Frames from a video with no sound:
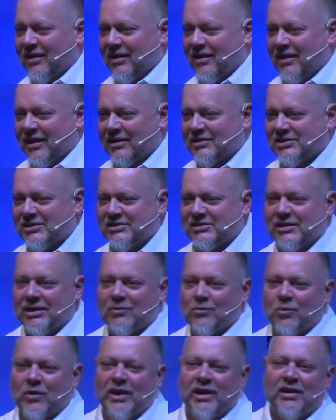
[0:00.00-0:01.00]
And she
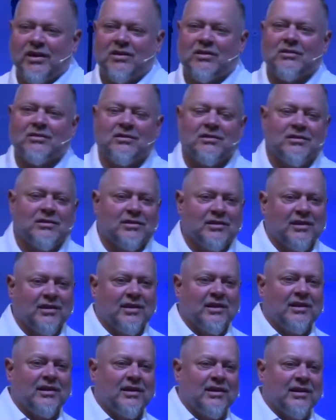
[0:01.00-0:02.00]
said, Well,
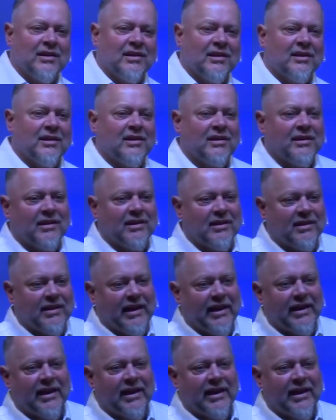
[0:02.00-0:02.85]
I